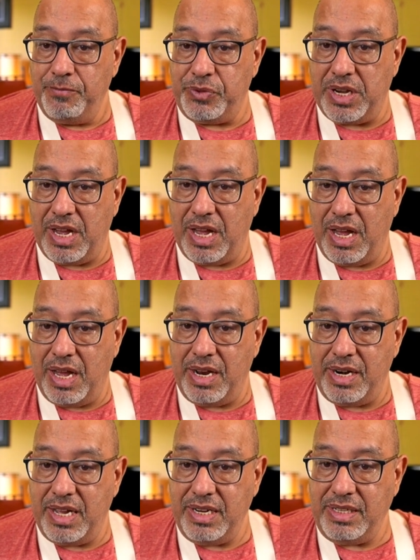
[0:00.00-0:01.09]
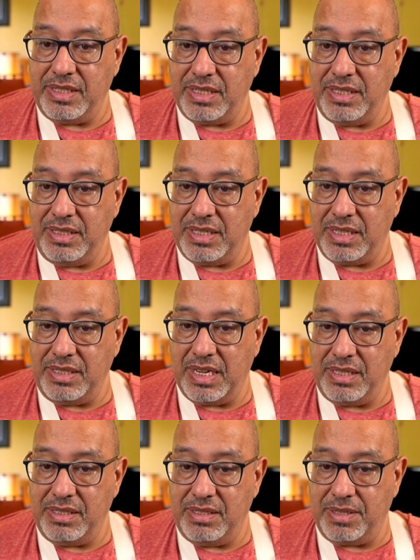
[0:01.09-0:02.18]
Da da da da da
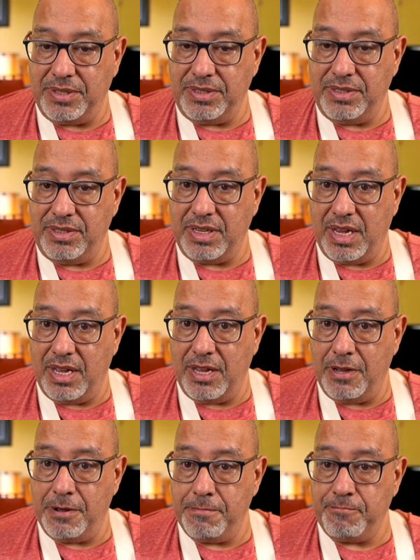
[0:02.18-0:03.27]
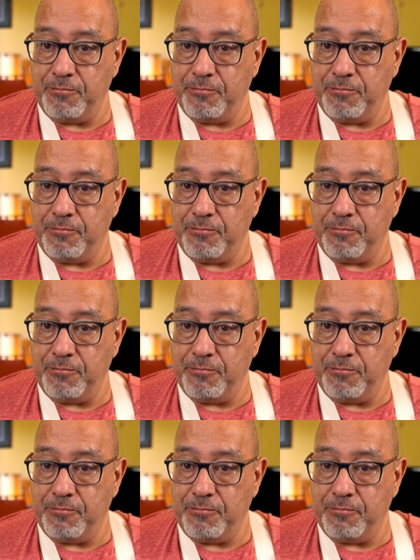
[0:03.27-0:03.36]
da da.